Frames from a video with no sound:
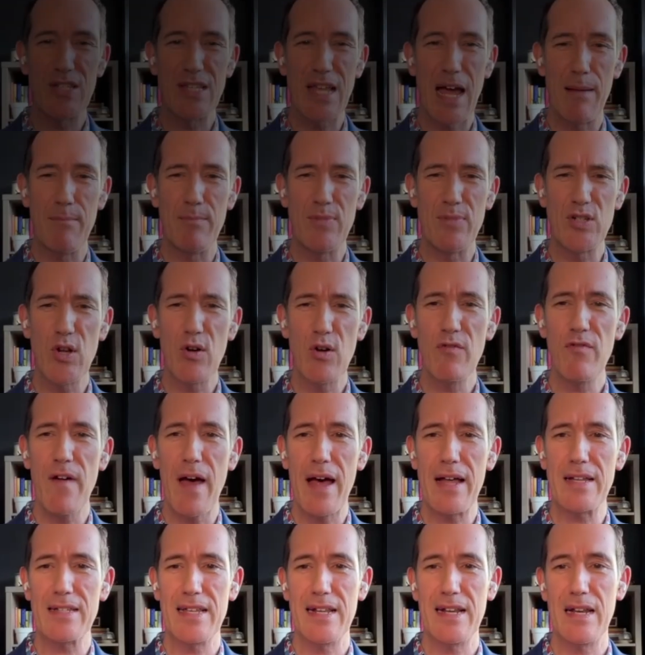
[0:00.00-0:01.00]
I'm so
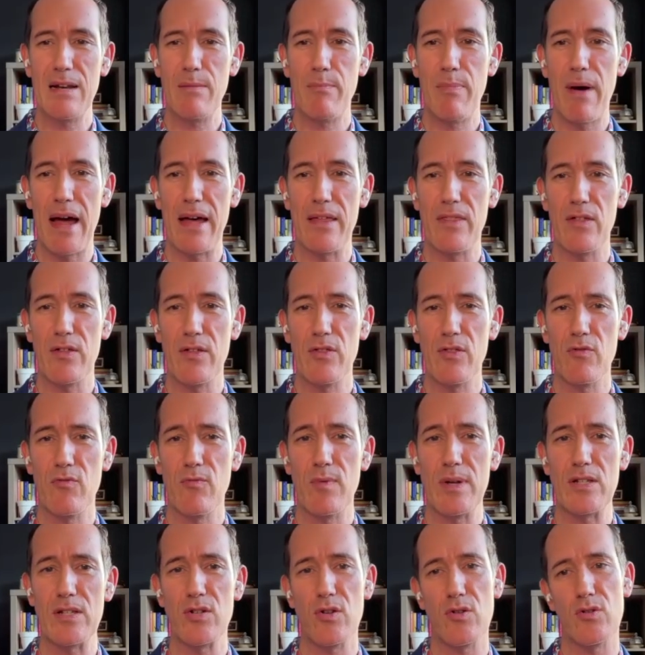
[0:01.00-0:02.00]
fascinated by the
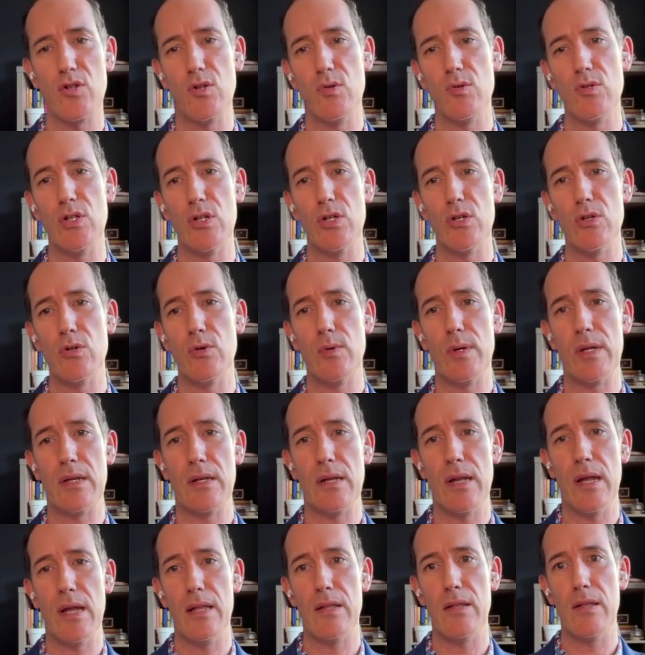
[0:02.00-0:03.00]
research you do
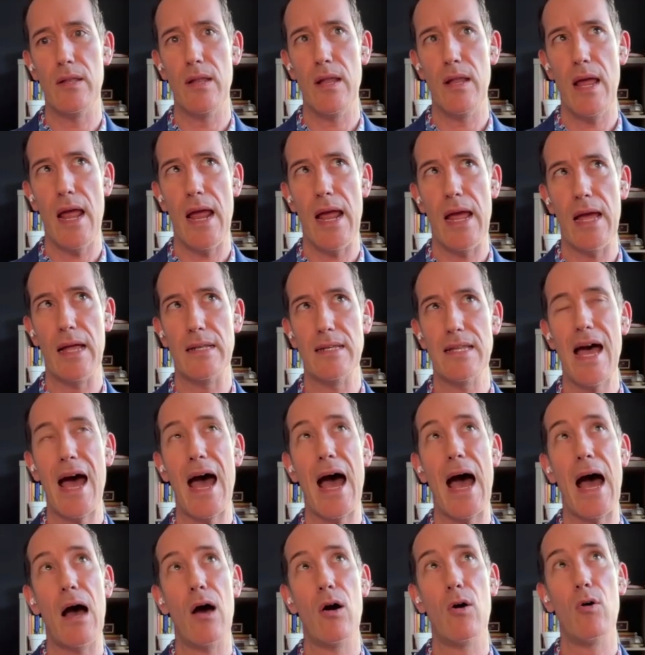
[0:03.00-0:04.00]
and
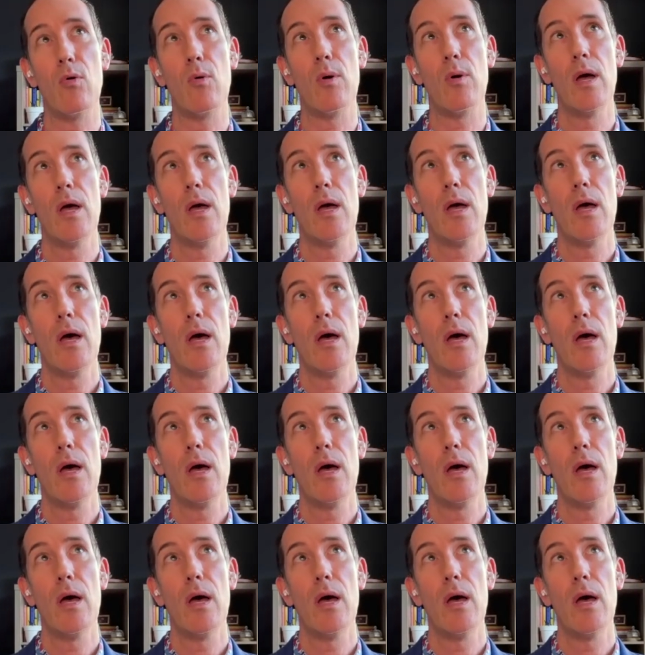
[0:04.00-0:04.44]
how